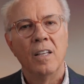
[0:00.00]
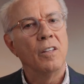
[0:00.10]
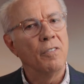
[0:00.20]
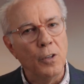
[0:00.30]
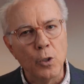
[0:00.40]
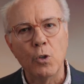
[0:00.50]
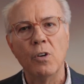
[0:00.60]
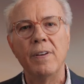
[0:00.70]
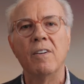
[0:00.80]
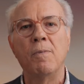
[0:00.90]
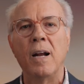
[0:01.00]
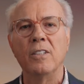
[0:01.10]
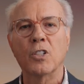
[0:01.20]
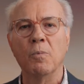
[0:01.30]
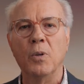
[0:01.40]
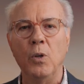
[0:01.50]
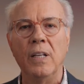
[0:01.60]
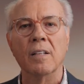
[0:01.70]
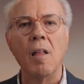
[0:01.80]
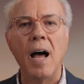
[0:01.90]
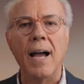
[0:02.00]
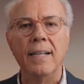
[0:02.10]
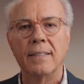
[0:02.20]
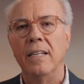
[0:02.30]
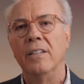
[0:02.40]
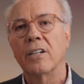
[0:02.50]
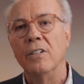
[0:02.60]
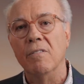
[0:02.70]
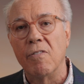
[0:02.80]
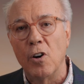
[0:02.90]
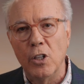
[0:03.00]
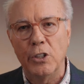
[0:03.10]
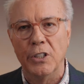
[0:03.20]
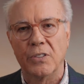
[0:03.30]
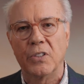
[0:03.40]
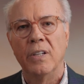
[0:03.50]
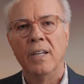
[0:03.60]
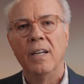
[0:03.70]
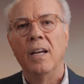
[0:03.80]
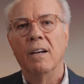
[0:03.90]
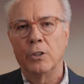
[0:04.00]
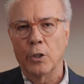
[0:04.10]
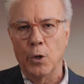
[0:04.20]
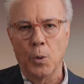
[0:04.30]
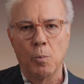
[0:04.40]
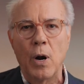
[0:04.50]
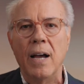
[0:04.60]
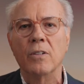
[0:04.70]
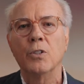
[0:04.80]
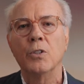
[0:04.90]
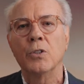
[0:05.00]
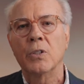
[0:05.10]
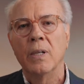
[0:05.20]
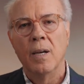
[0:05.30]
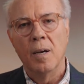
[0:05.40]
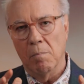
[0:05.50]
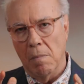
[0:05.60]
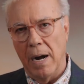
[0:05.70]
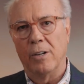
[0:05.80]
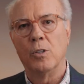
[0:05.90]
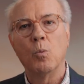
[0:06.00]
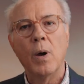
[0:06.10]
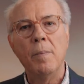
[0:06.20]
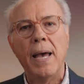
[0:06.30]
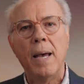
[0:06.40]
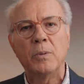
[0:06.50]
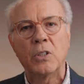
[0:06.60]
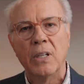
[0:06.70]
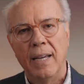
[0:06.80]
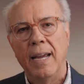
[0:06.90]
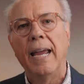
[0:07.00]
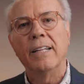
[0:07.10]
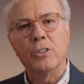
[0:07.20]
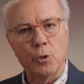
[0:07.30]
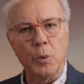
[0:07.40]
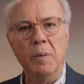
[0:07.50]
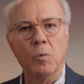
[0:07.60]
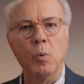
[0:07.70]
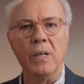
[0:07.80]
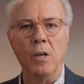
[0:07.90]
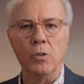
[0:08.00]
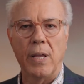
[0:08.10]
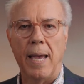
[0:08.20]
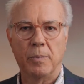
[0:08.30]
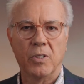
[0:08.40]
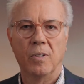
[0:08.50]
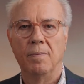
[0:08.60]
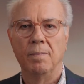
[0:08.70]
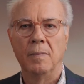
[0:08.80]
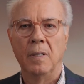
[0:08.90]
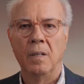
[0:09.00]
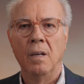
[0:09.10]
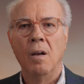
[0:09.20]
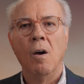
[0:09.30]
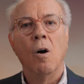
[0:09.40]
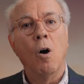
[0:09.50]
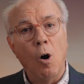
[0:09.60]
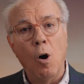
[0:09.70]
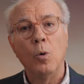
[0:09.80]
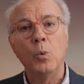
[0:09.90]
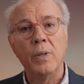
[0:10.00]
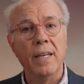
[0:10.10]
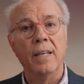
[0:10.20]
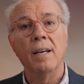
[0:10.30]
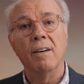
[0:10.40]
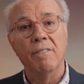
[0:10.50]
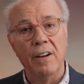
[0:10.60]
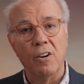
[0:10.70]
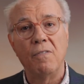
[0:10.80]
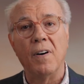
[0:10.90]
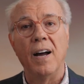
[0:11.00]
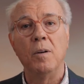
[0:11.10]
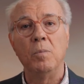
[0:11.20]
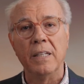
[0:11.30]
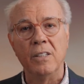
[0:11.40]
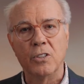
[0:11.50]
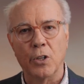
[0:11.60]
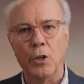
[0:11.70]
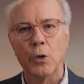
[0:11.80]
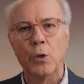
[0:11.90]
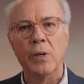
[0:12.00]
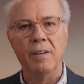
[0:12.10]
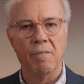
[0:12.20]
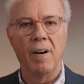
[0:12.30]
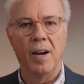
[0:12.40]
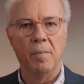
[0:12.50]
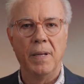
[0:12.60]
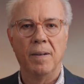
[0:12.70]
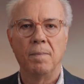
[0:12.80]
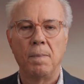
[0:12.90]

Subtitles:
The future of enterprise computing lies in the convergence of secure browsers, modern web apps, and streamed Windows apps, all within a verifiably secure environment.